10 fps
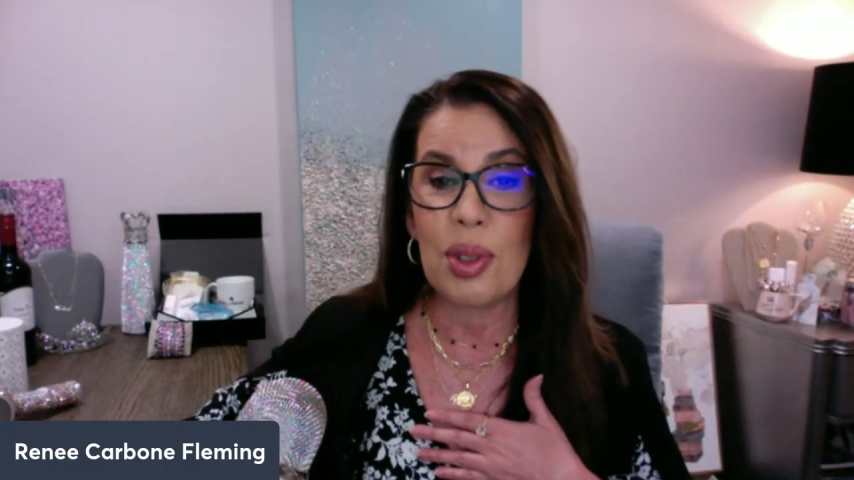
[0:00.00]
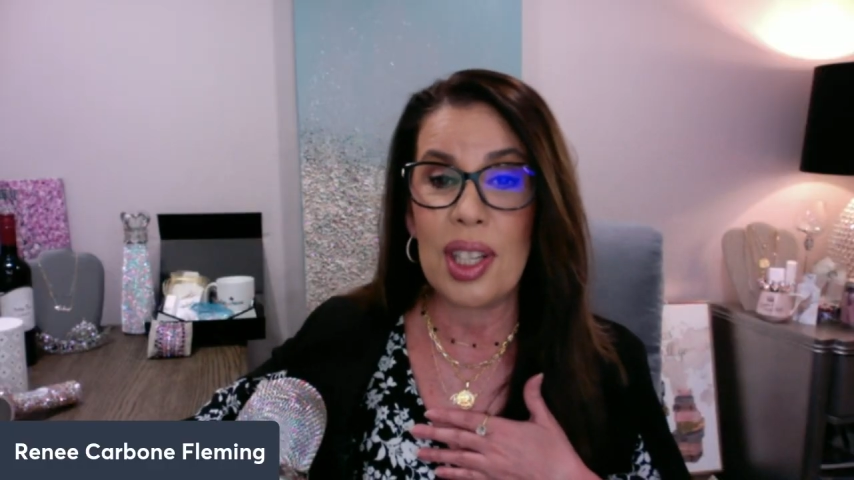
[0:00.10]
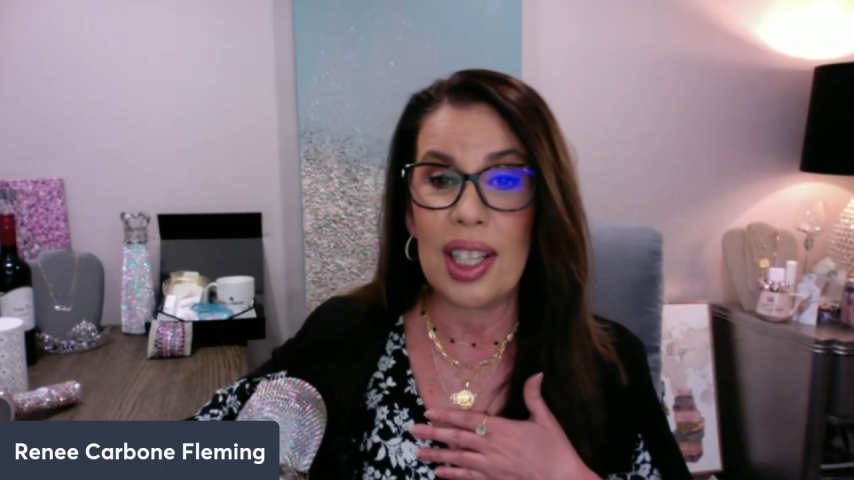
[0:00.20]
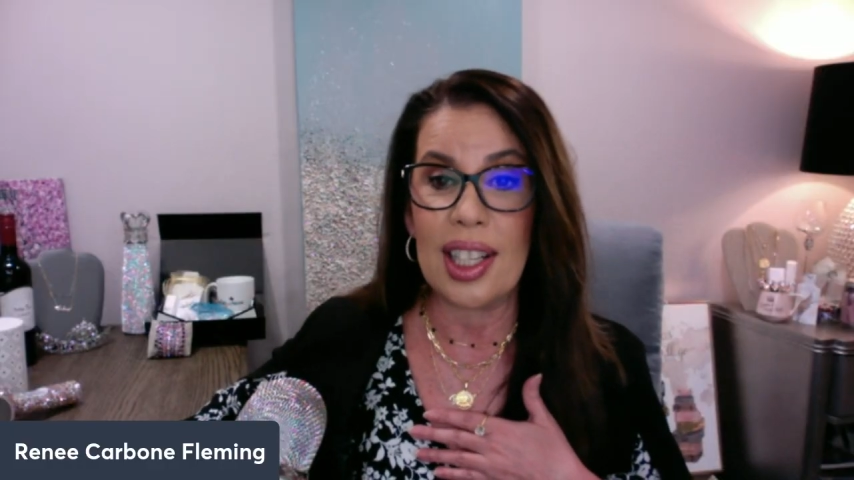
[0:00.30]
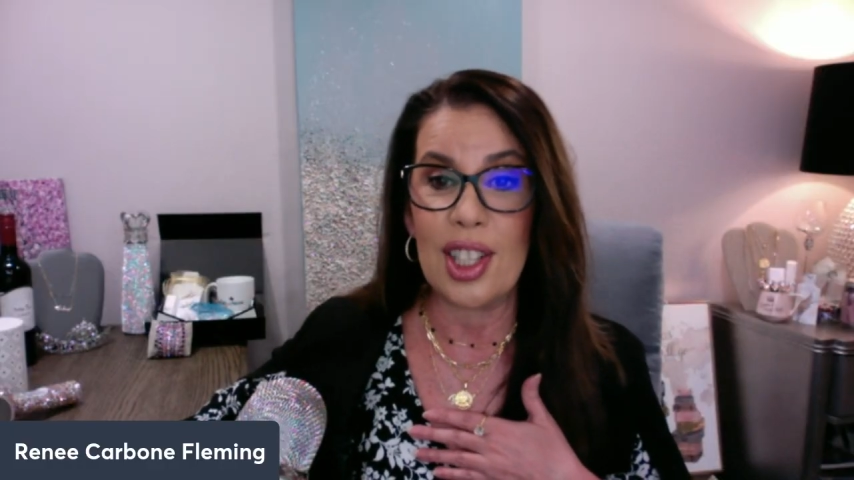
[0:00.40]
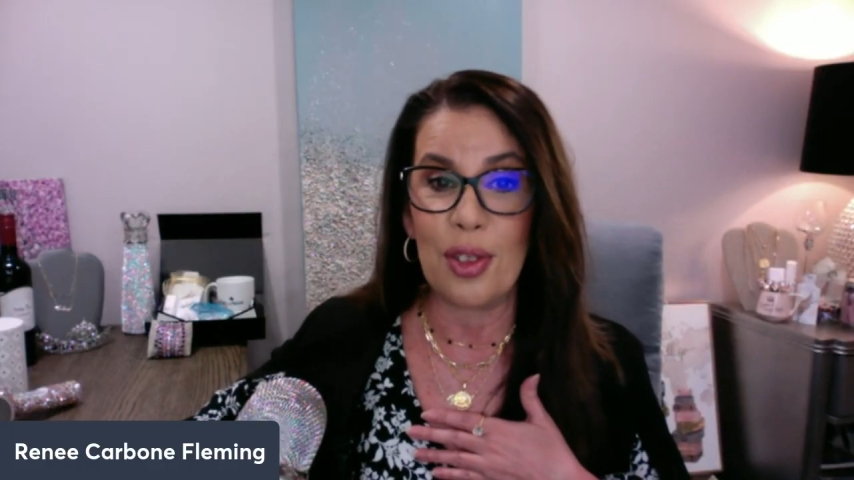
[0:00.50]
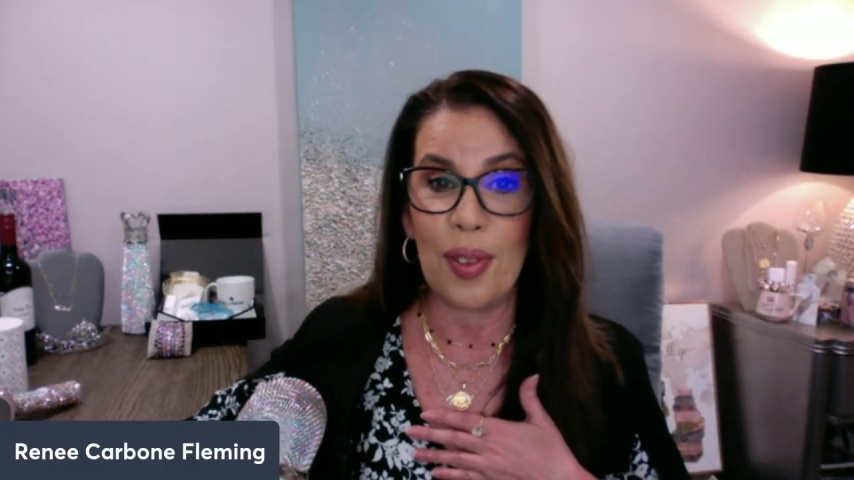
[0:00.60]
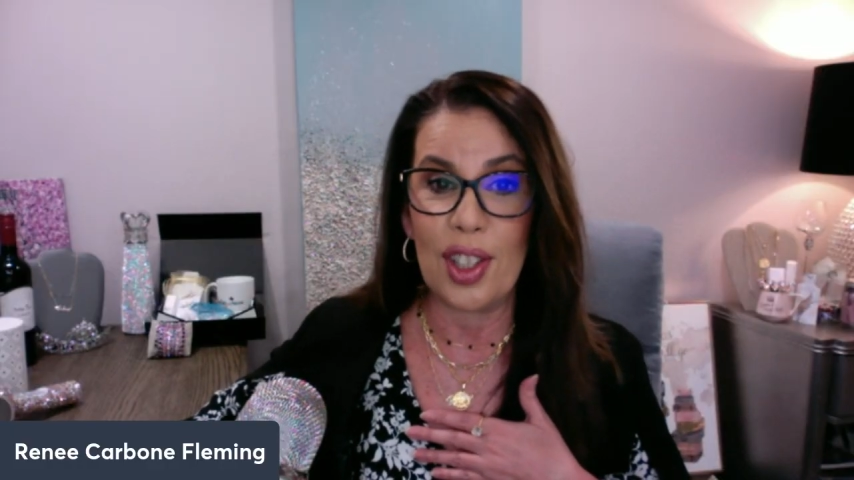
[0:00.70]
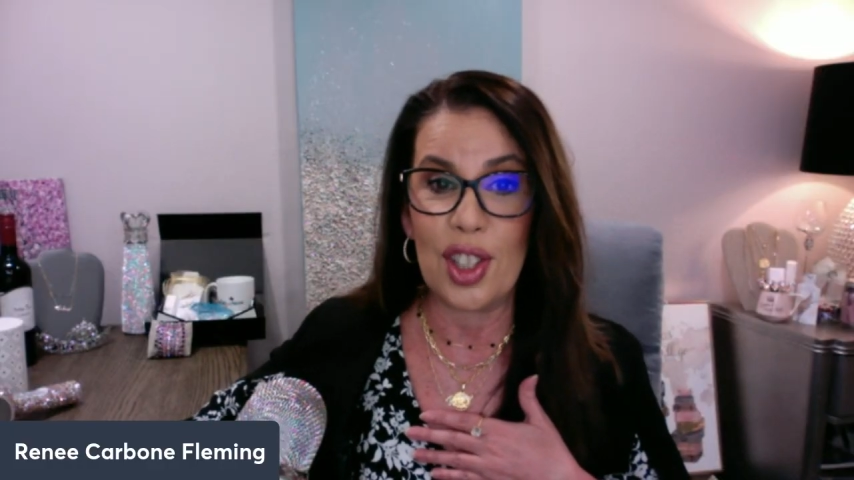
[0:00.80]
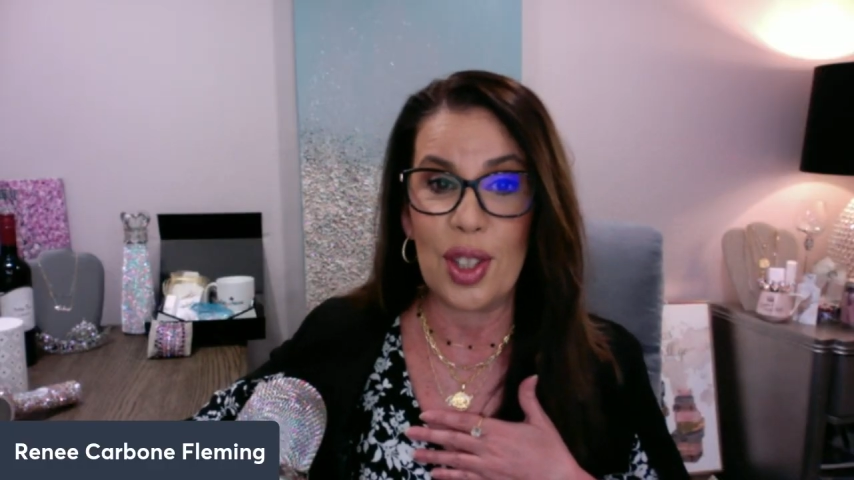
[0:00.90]

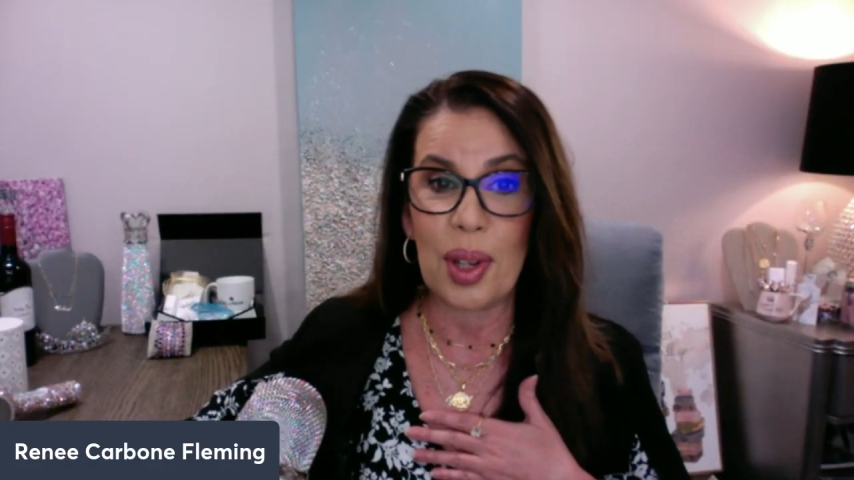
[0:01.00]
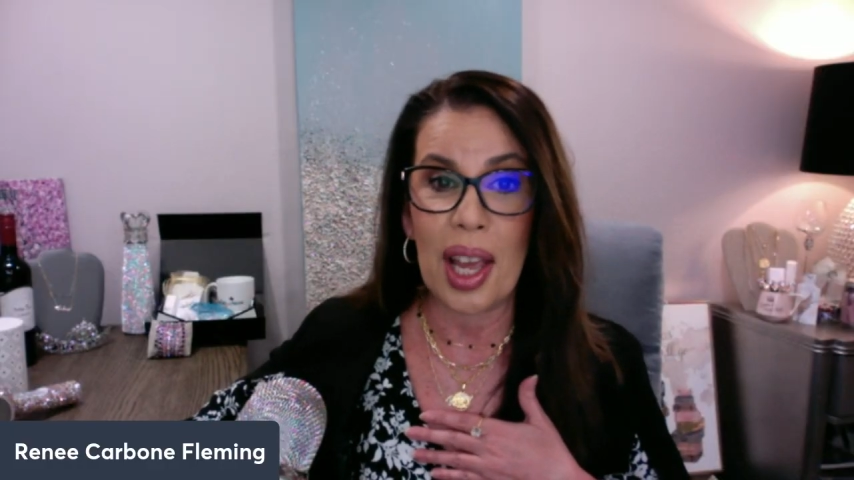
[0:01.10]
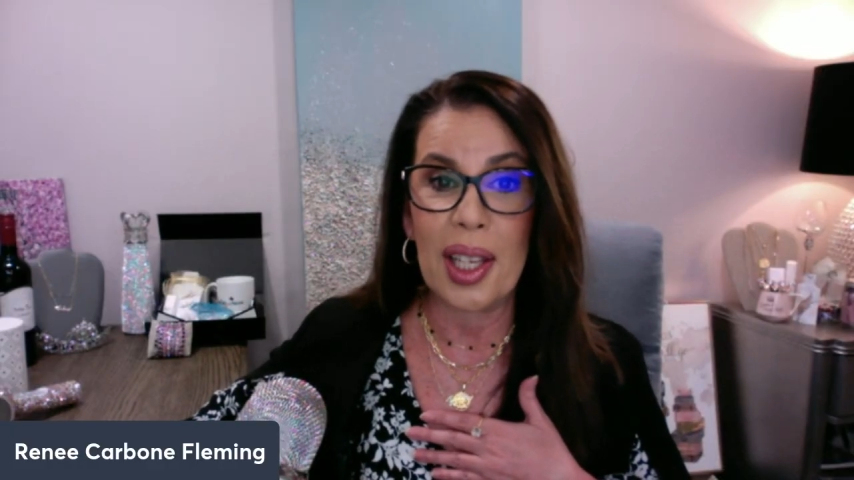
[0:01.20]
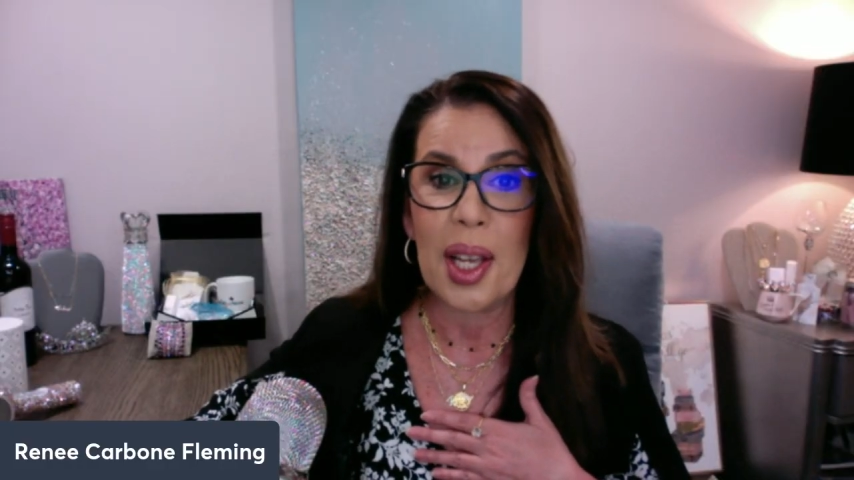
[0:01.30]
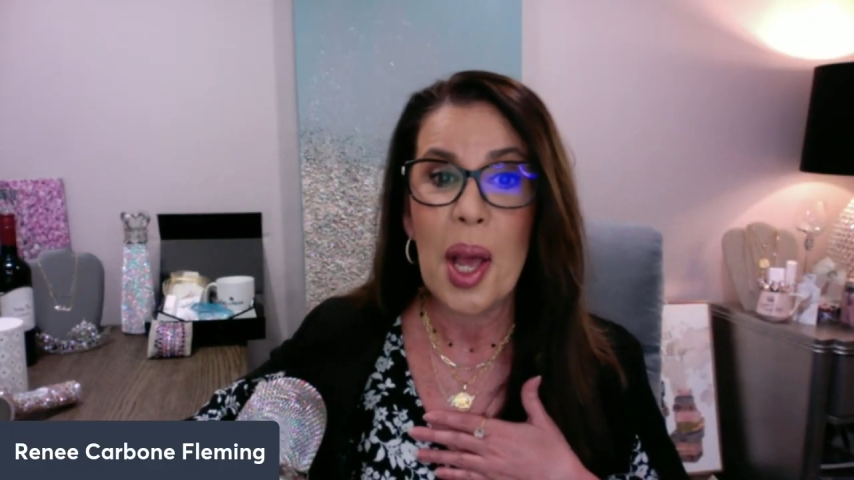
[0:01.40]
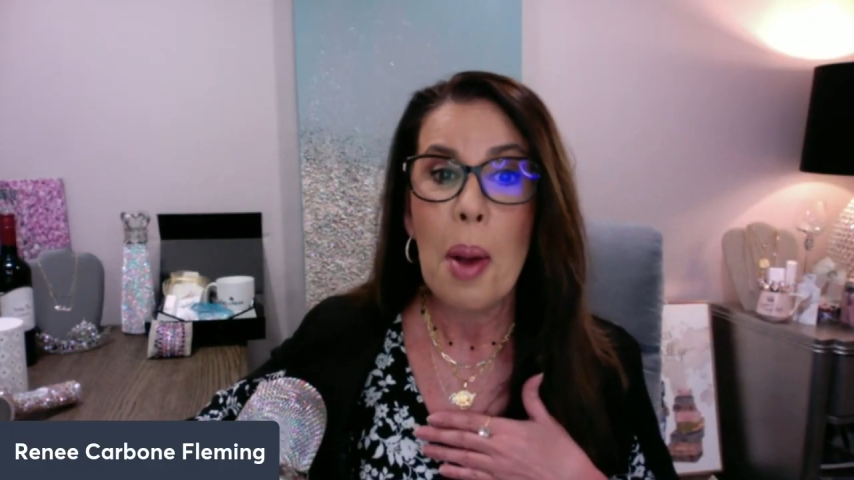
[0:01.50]
intervention. Okay.